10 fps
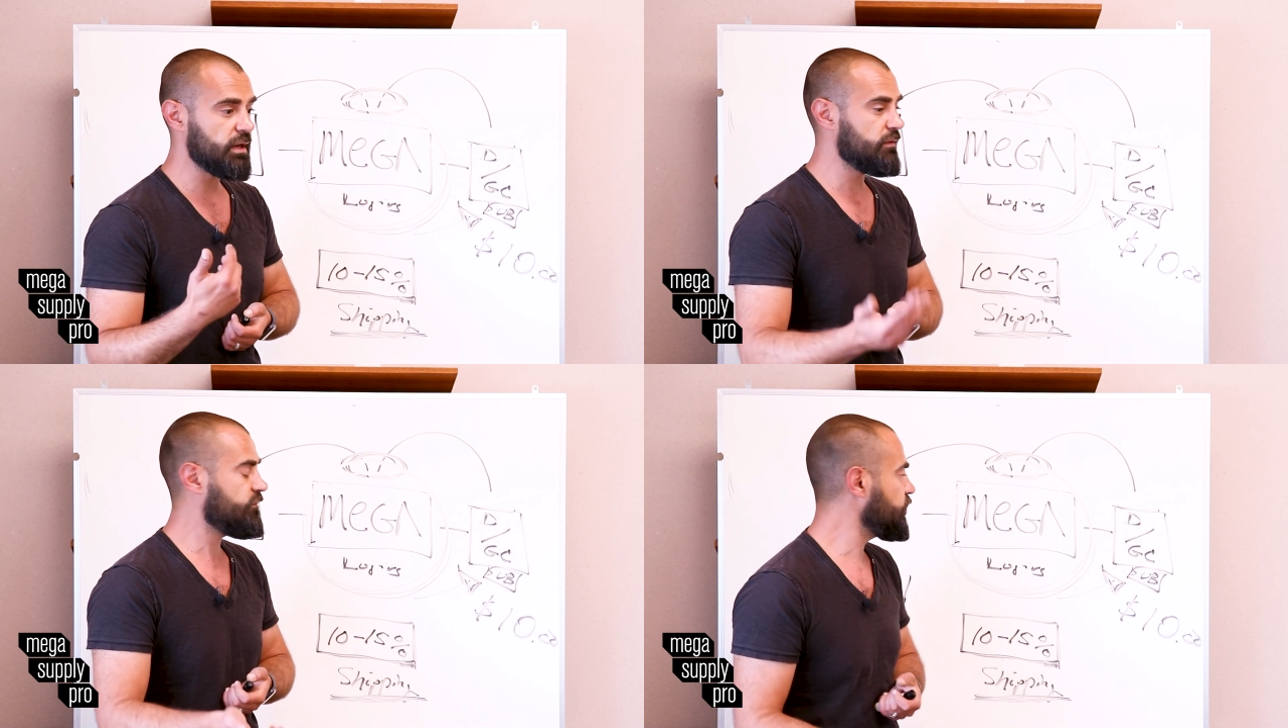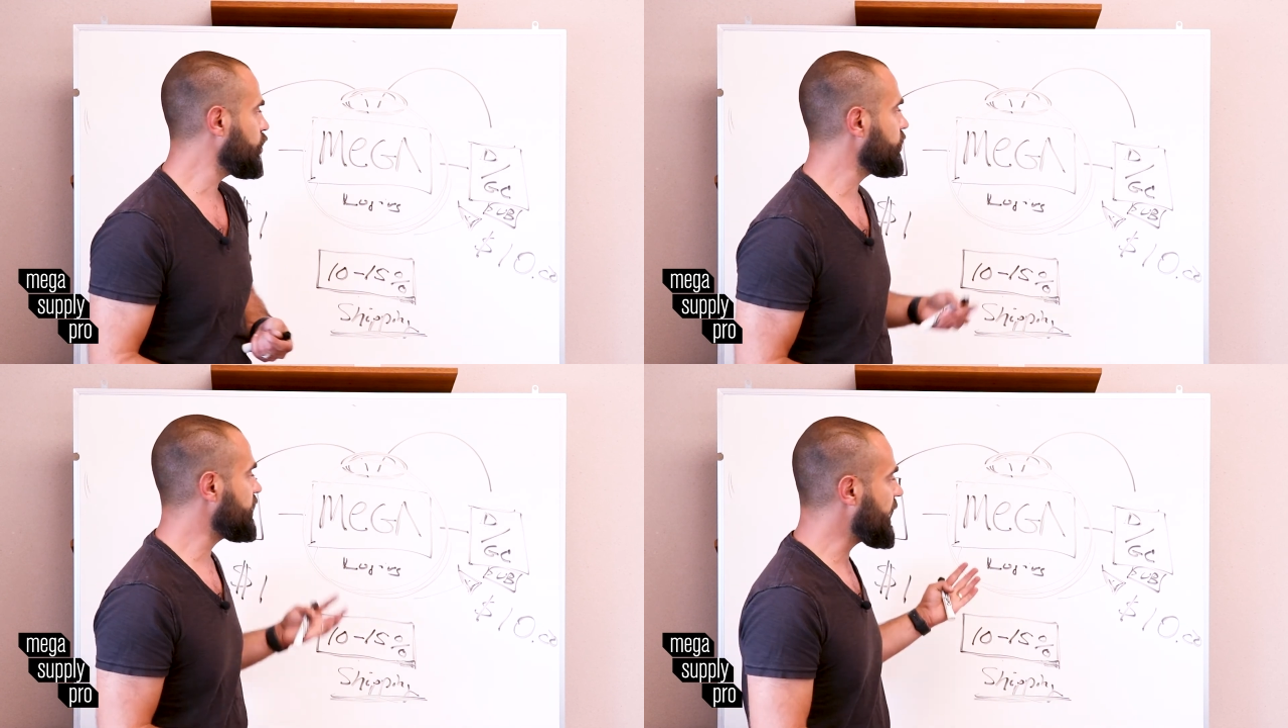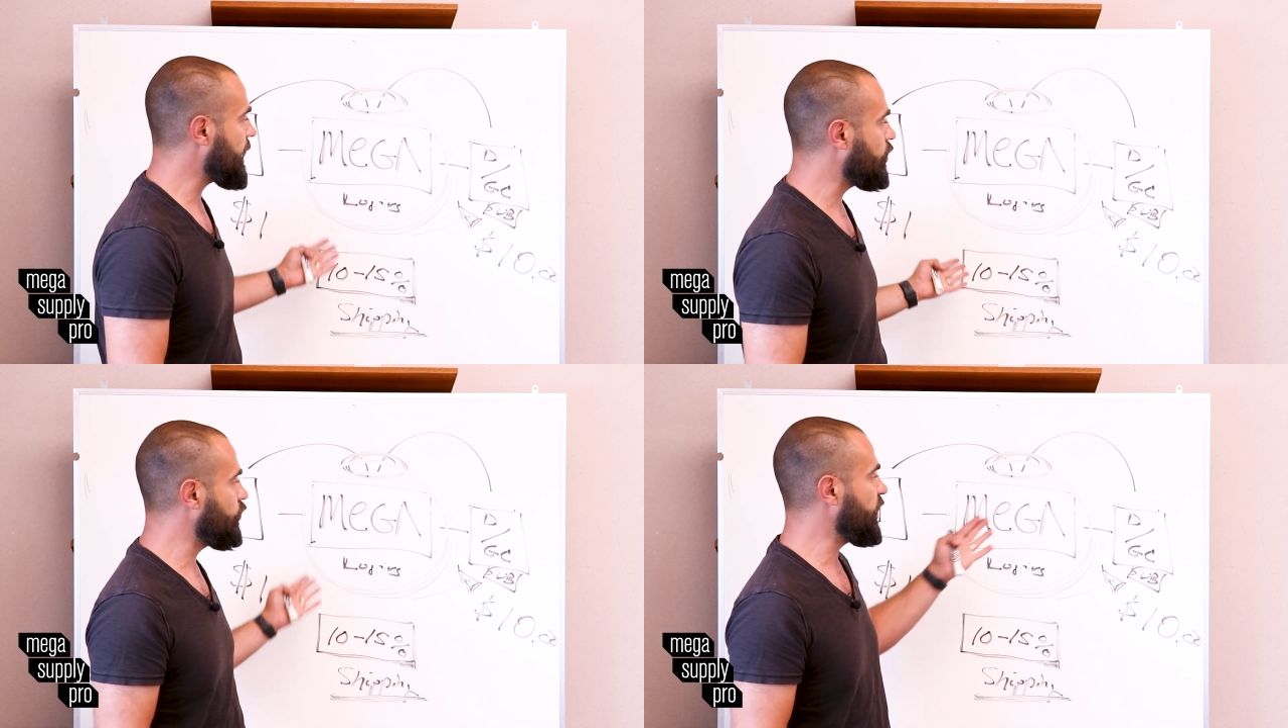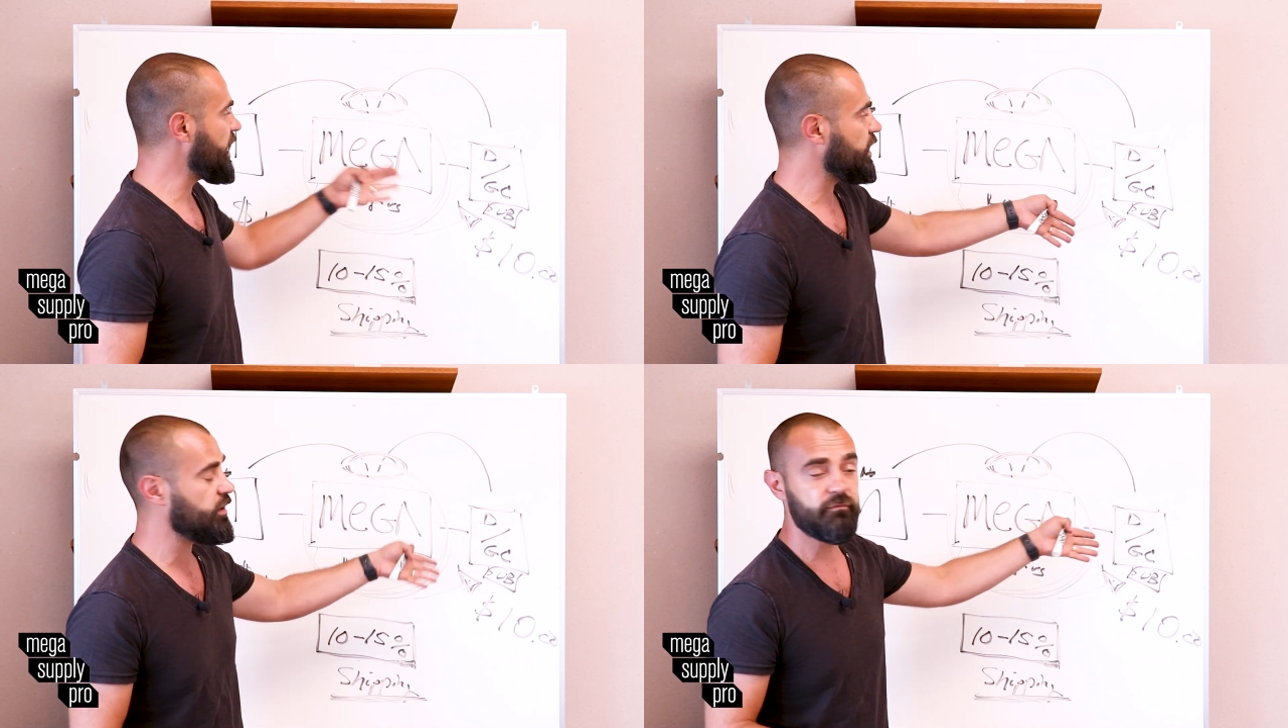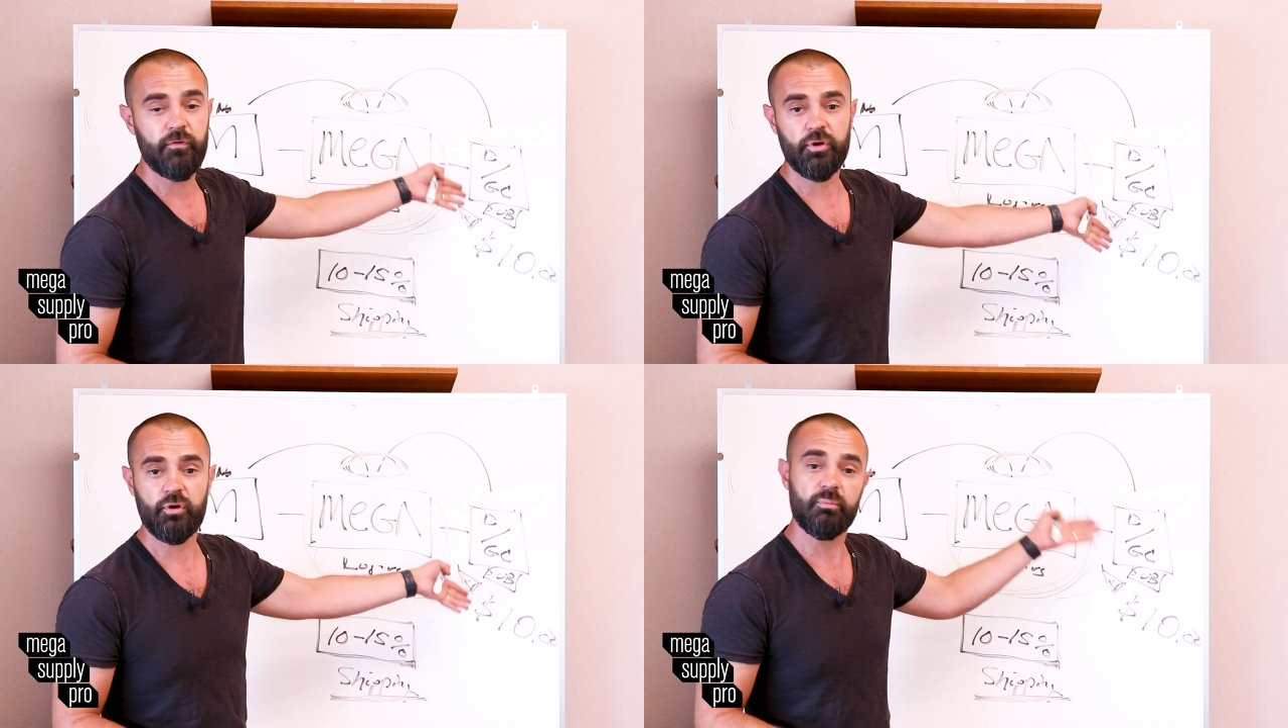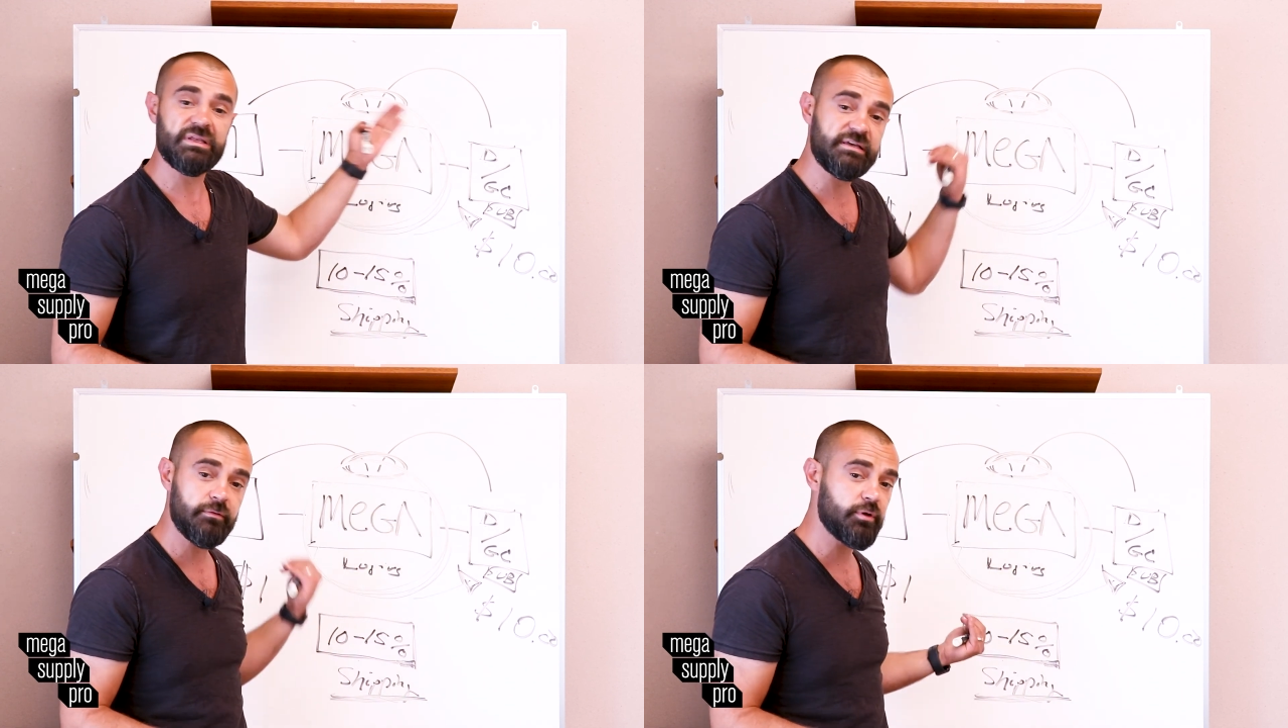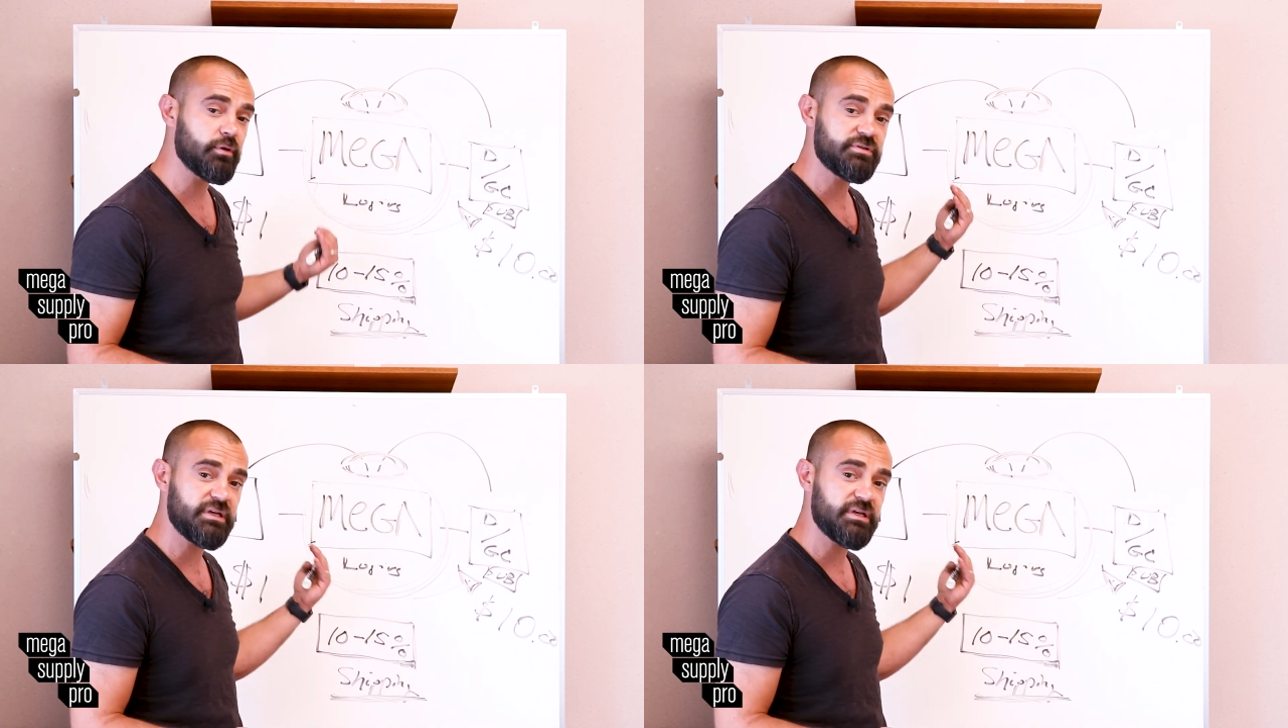and if you're now waiting for your material